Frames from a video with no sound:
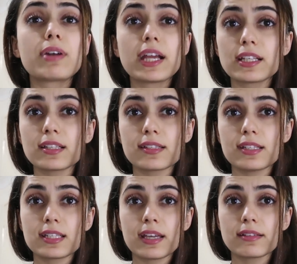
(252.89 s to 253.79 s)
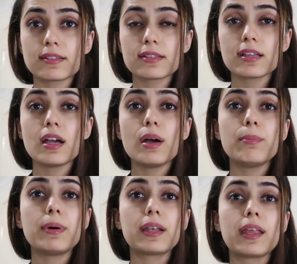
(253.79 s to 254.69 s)
pregnancy test,
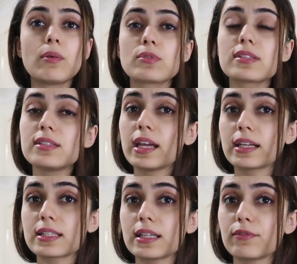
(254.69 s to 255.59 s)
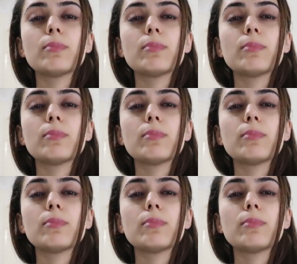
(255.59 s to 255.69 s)
but it was negative.